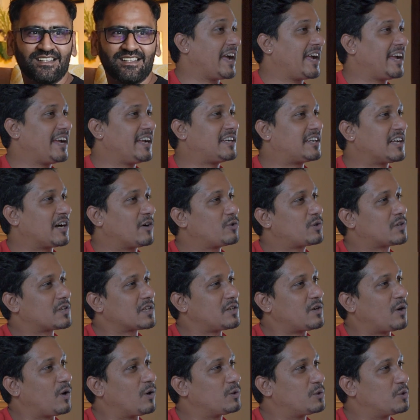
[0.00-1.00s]
Hey, it
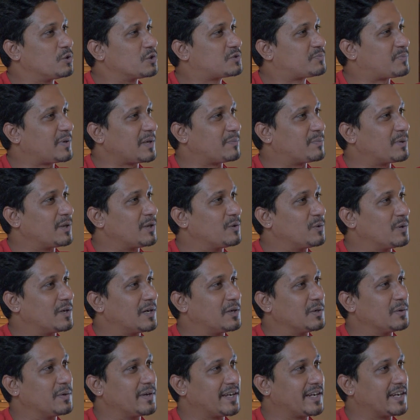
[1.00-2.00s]
outrun all those people who were
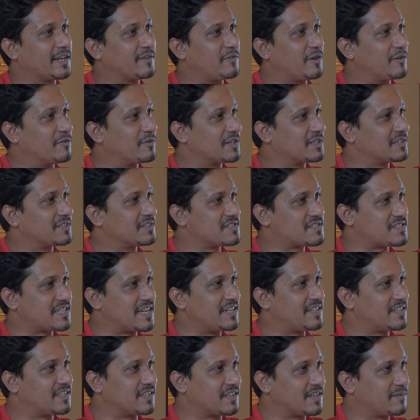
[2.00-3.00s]
doing it. We were in the
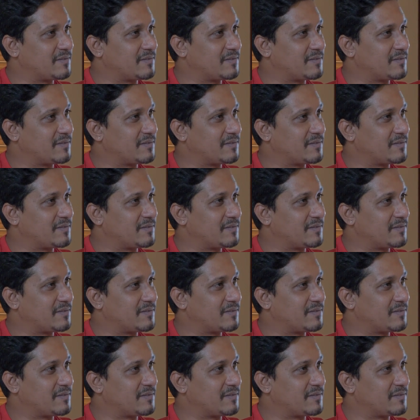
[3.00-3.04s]
center,